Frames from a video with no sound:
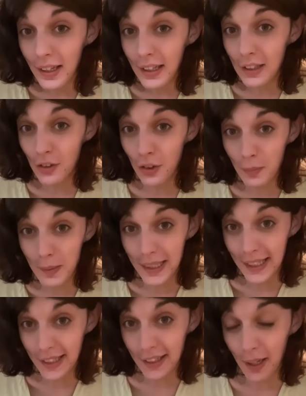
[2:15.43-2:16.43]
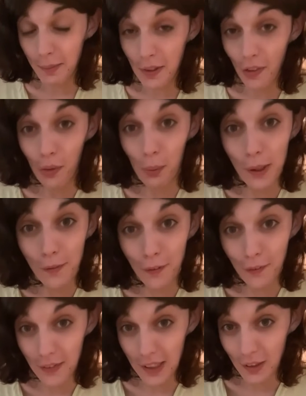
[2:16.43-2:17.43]
It should be heated up to
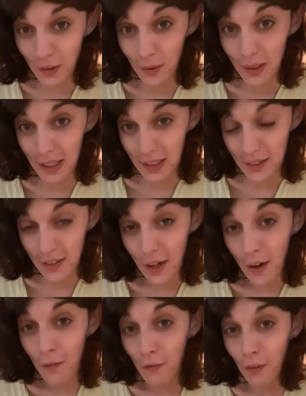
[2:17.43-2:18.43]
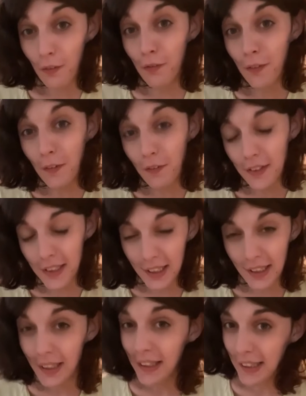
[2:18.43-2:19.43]
350 degrees for
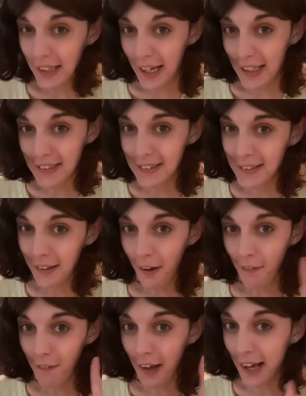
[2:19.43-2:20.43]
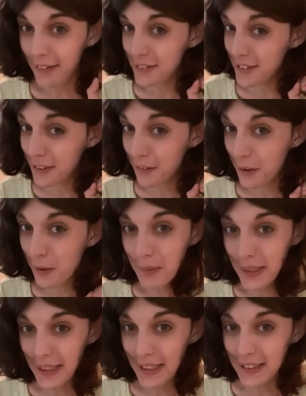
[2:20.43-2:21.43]
50, yes, 50
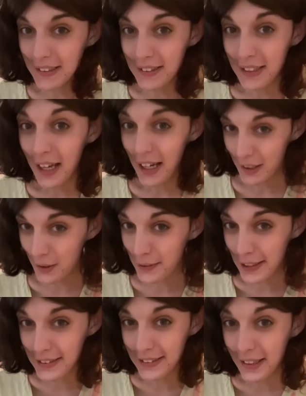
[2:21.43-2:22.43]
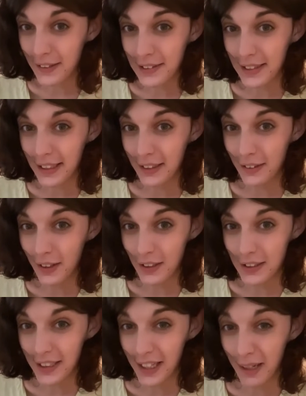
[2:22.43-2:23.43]
minutes. I know that sounds like a long
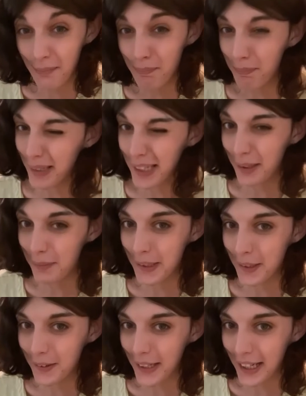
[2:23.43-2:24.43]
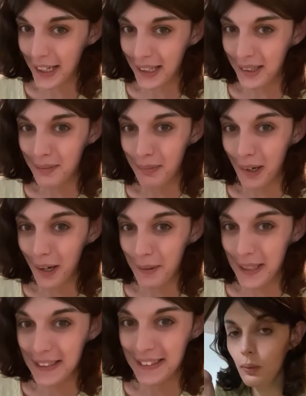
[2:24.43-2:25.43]
time, but it'll be okay,
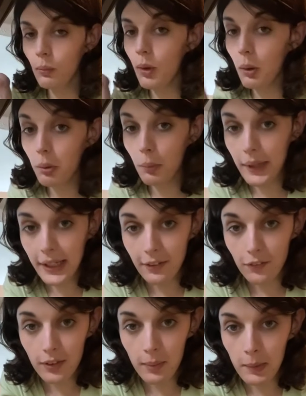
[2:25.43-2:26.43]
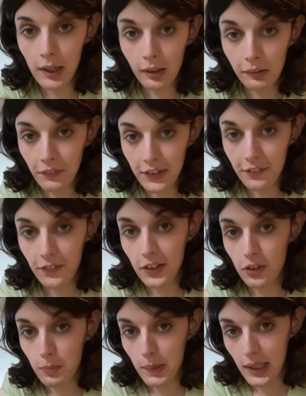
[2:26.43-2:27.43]
promise. While we're waiting for the baklava to
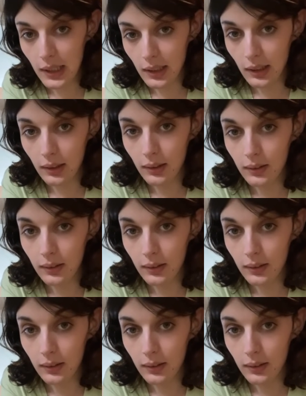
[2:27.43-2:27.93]
finish baking,